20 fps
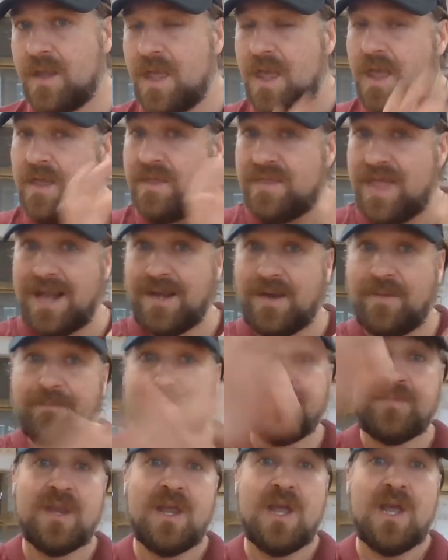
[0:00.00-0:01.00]
Then
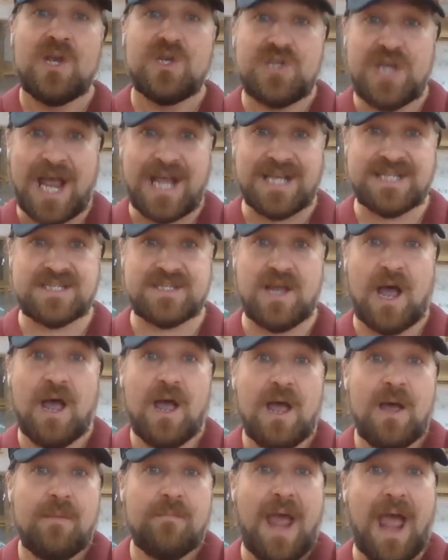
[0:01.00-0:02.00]
she has to,
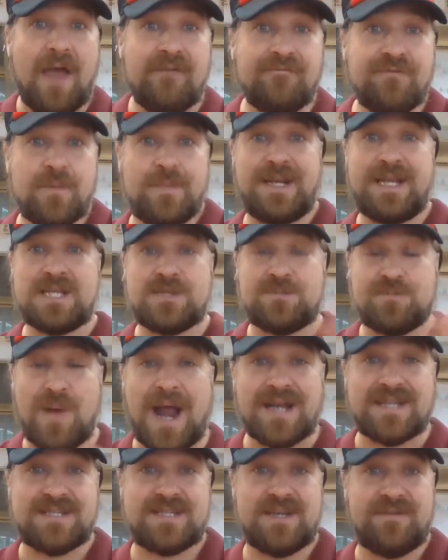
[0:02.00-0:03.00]
everybody is
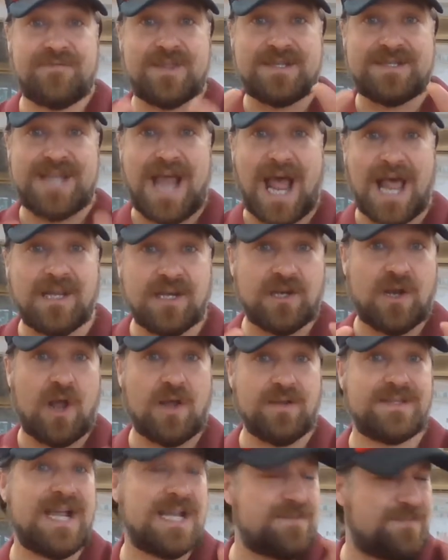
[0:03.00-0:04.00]
practicing for the talent
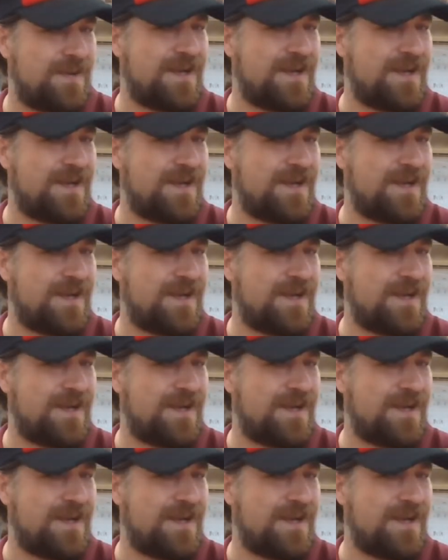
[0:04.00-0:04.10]
contest,